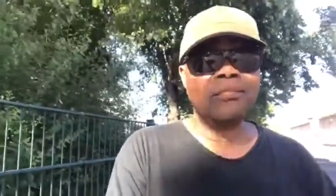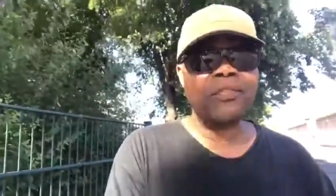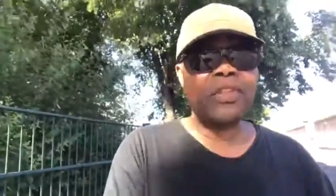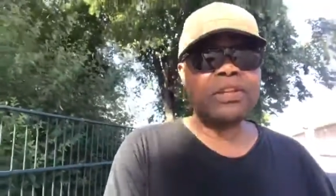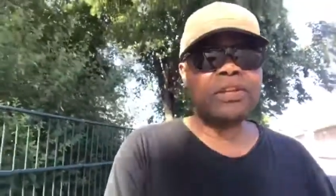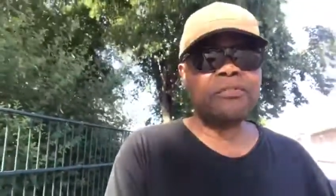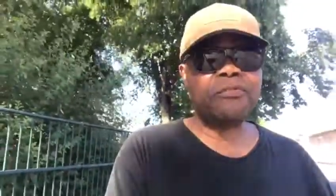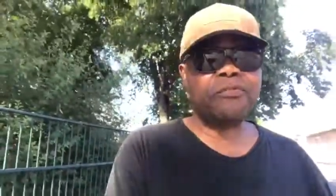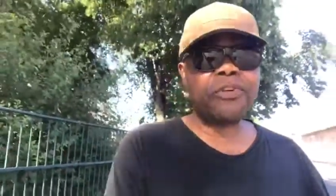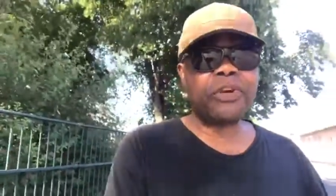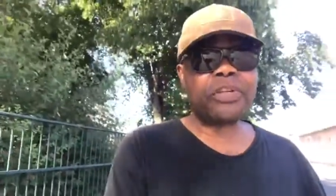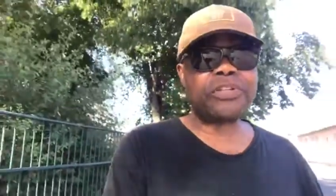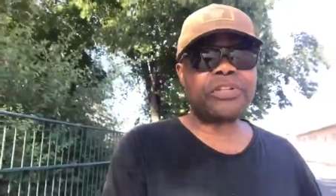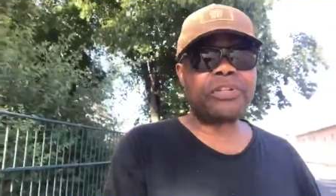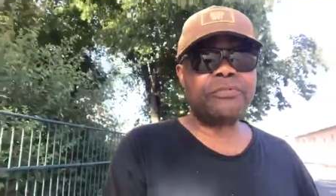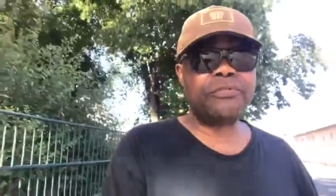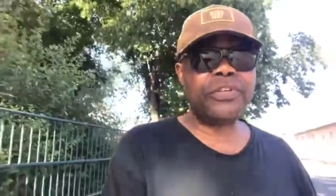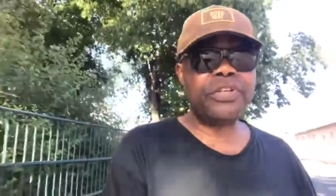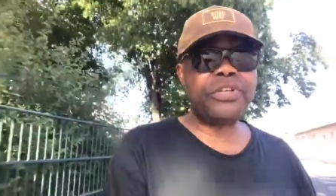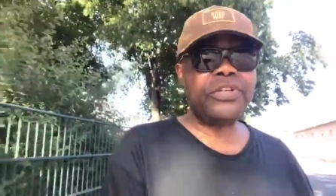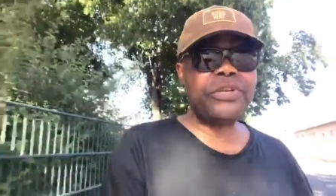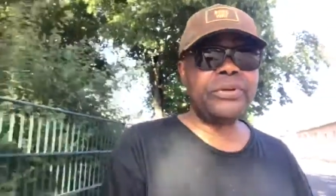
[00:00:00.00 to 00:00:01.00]
In the first
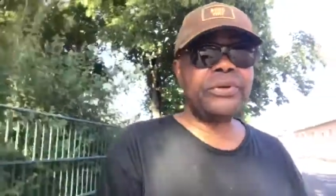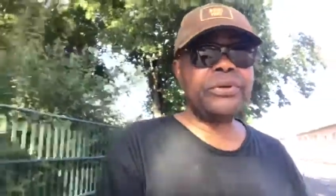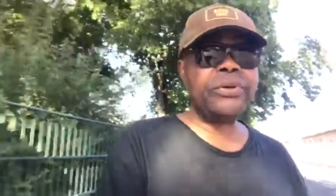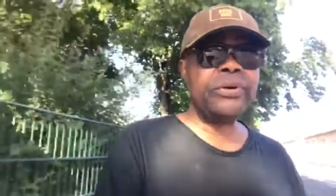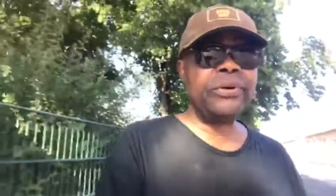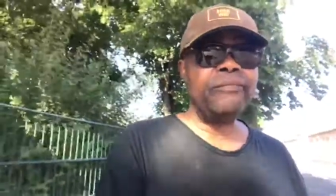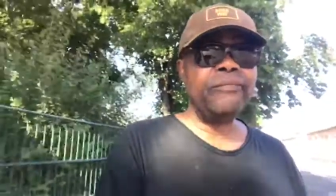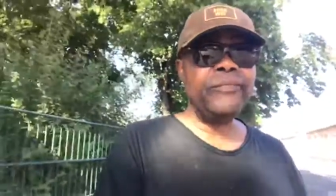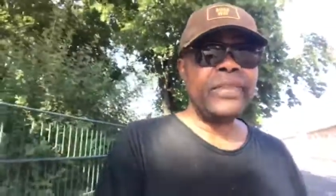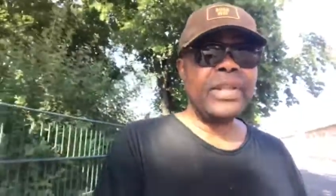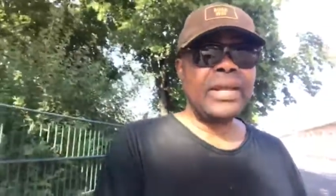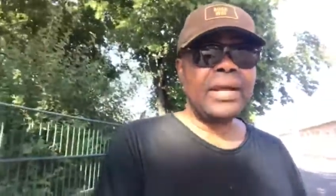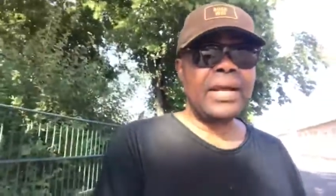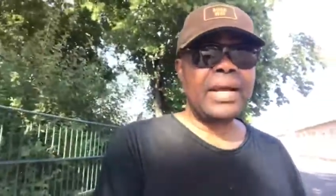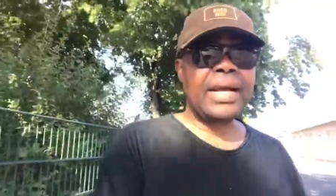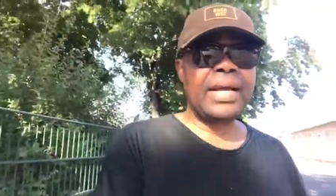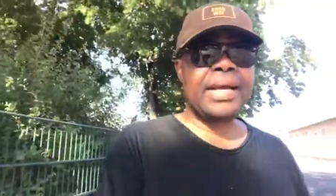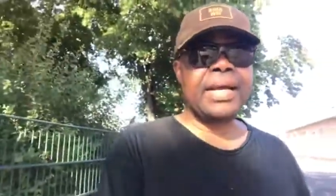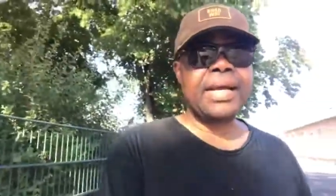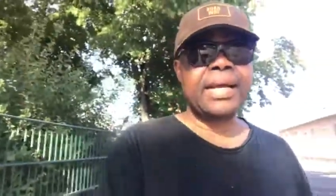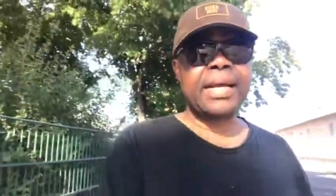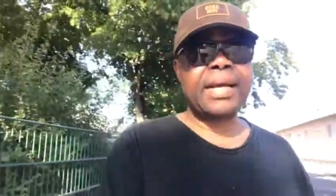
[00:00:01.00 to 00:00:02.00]
video
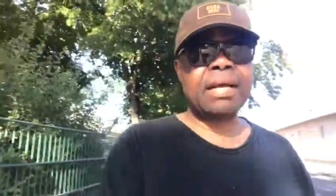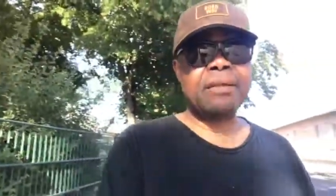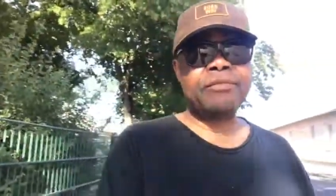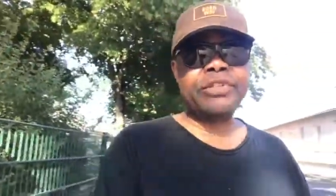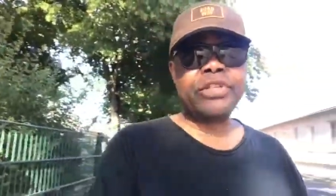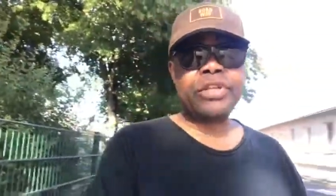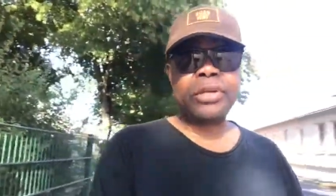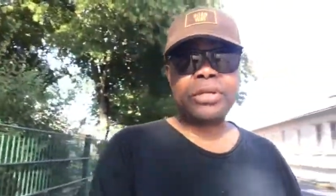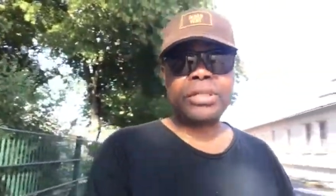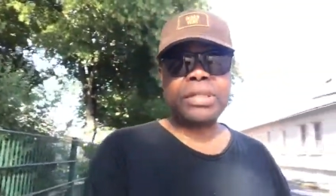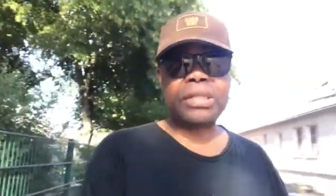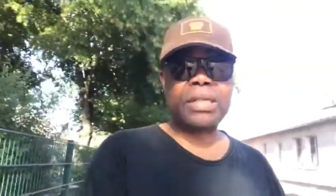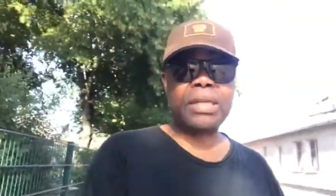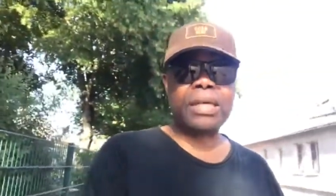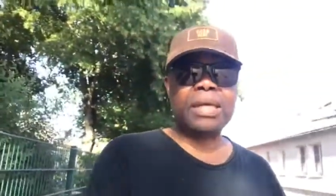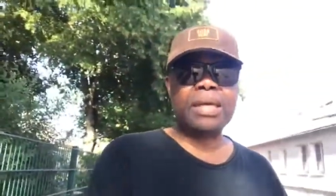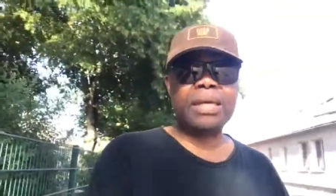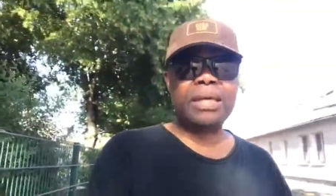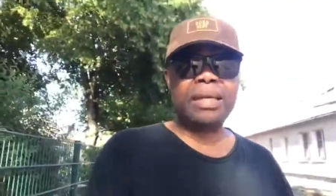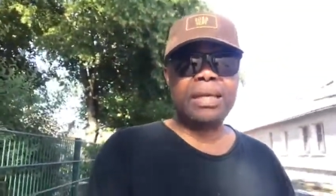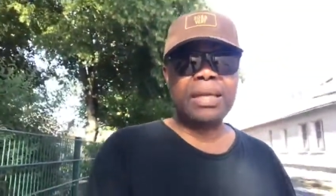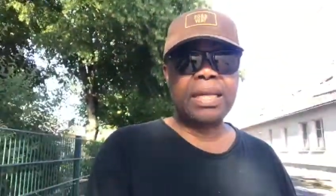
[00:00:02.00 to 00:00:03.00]
I have just
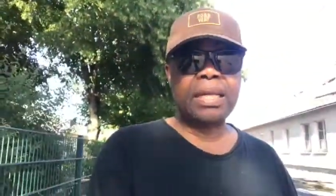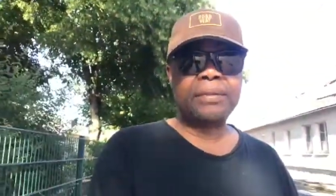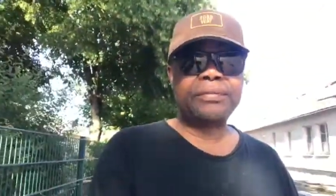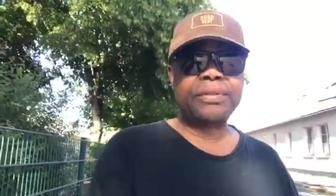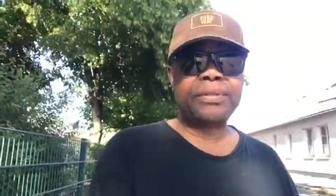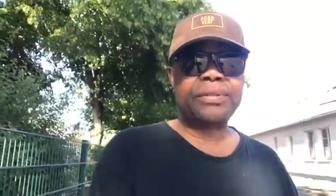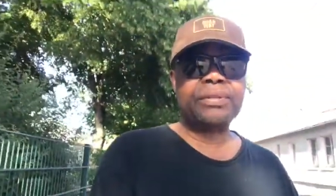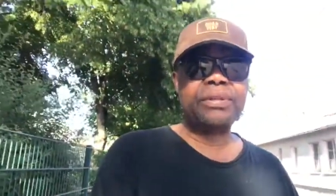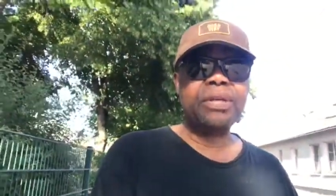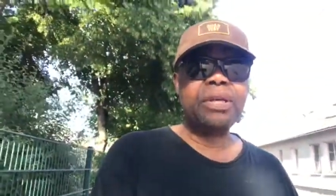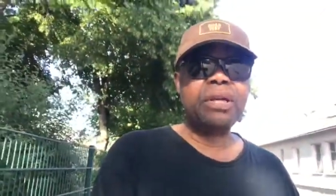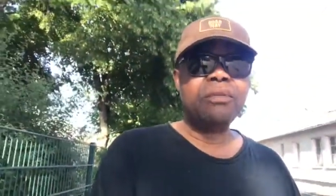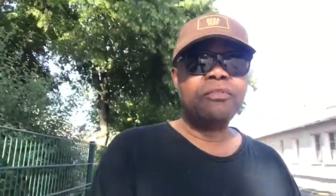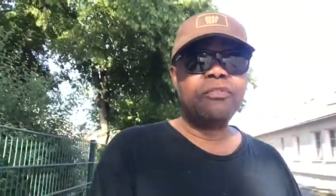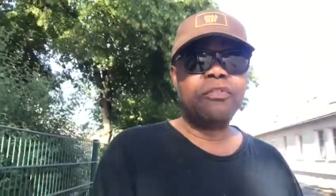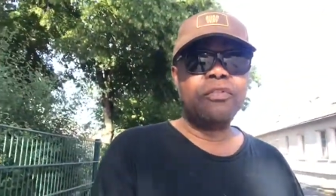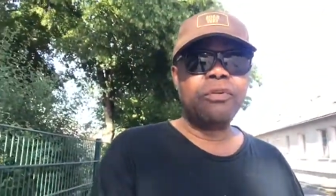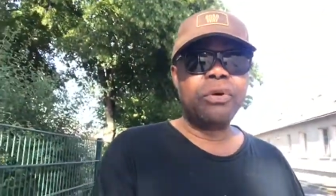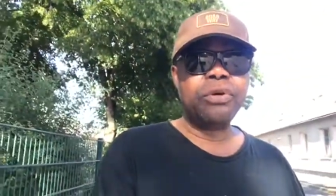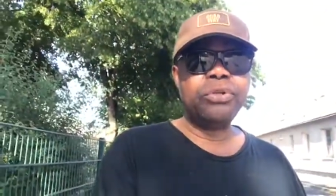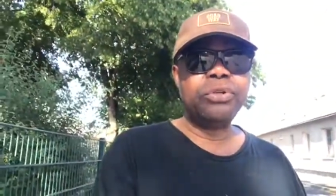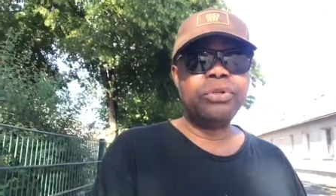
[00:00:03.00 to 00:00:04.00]
uh, left
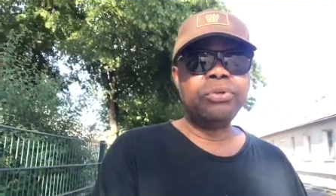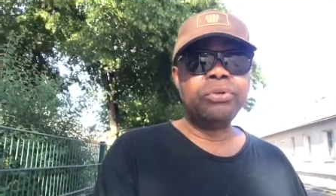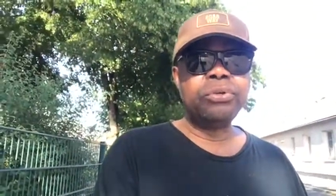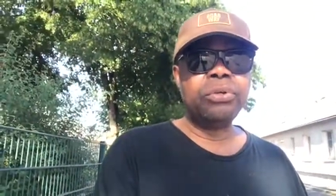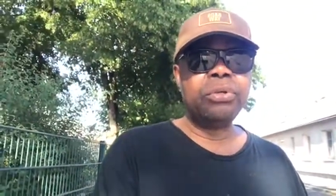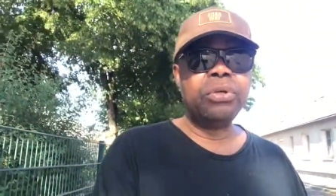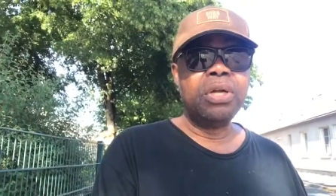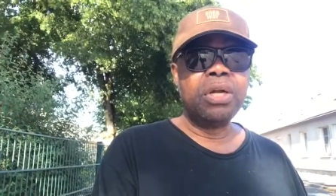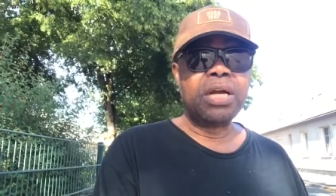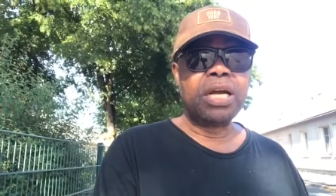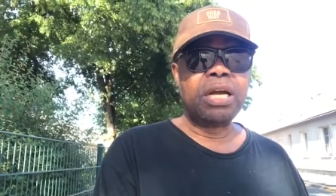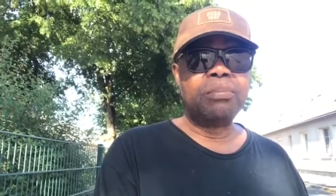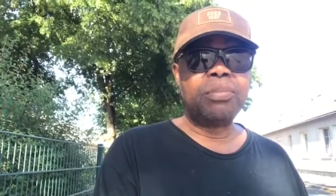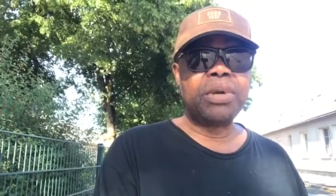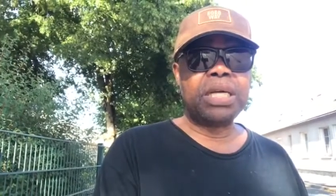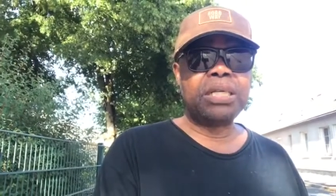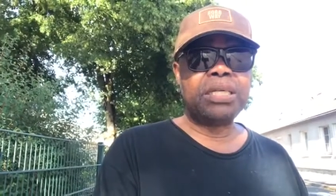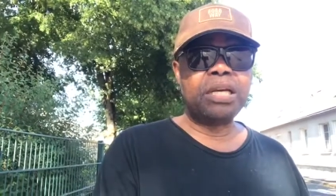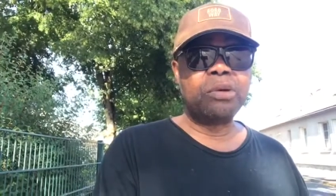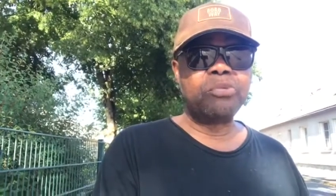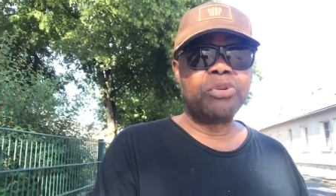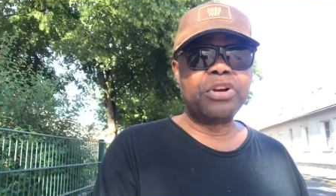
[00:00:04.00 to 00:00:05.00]
for you
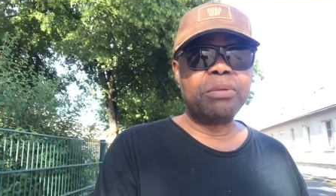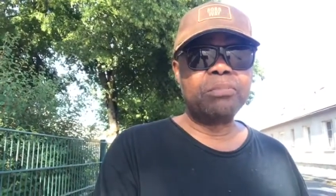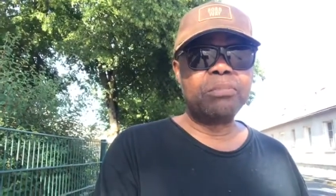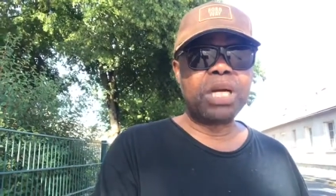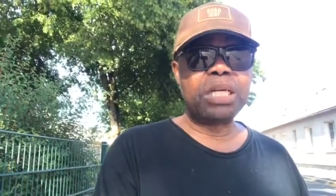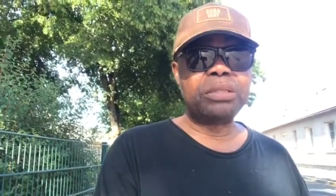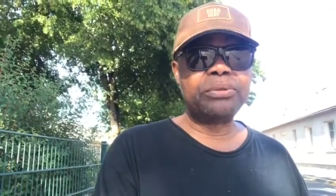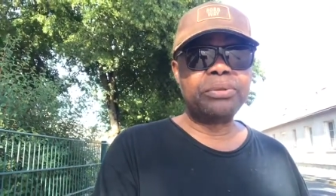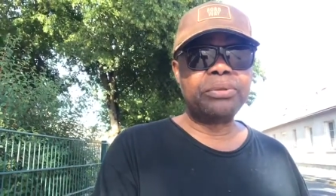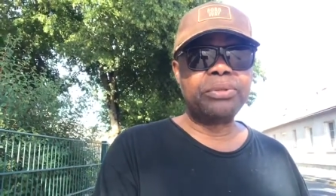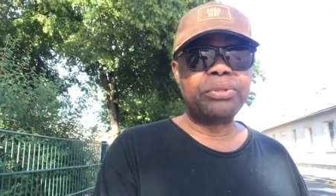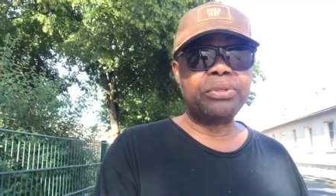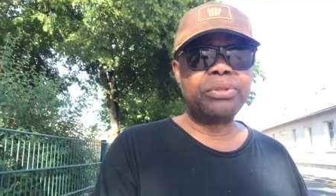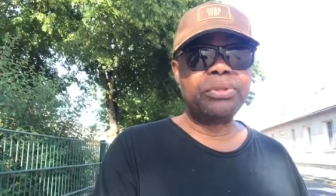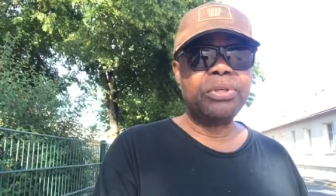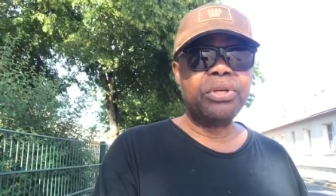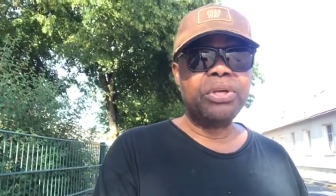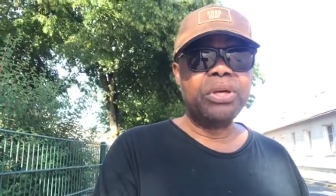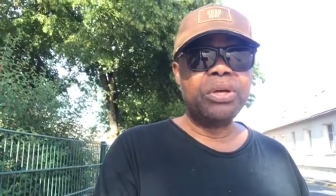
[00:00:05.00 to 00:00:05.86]
about the Ekweremadus,